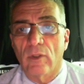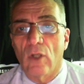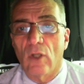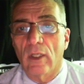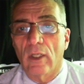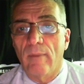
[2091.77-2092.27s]

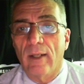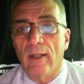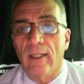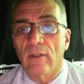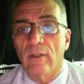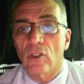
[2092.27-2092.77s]
talking about
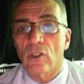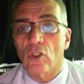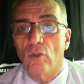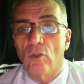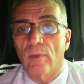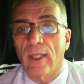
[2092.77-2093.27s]
here. This is
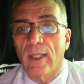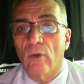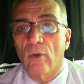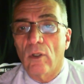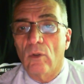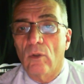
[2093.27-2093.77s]
super
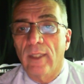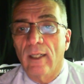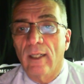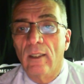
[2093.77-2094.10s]
cold air.